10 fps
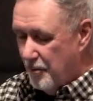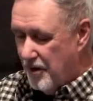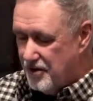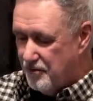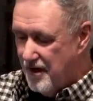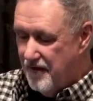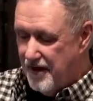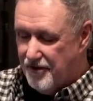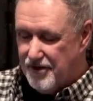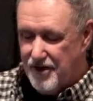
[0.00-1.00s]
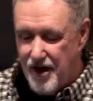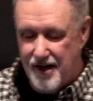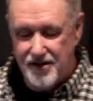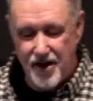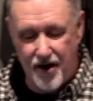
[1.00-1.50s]
which reveals
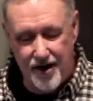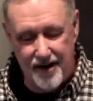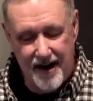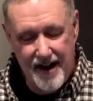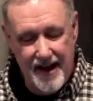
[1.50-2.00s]
God's heart.